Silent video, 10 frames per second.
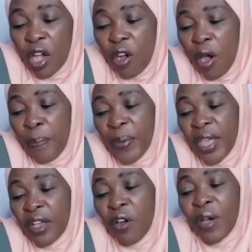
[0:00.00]

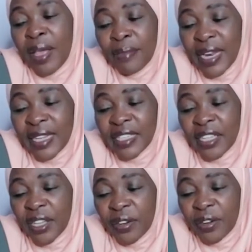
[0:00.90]
Copying or emulating
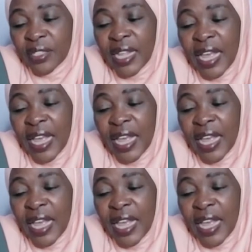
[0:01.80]
heroes